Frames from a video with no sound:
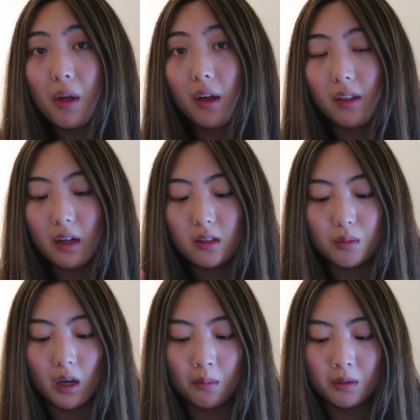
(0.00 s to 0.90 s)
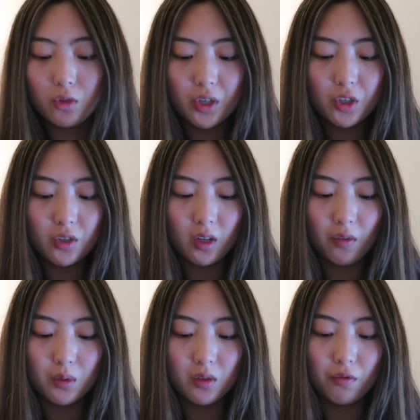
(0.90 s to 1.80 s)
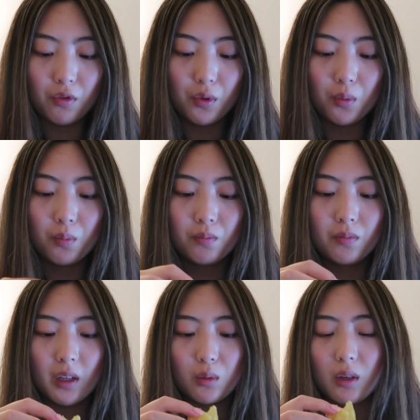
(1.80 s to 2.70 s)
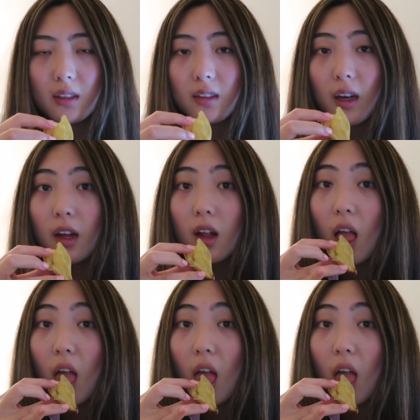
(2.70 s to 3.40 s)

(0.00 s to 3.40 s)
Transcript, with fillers: be like that sometimes. Treat yourself with some food. That's what I say.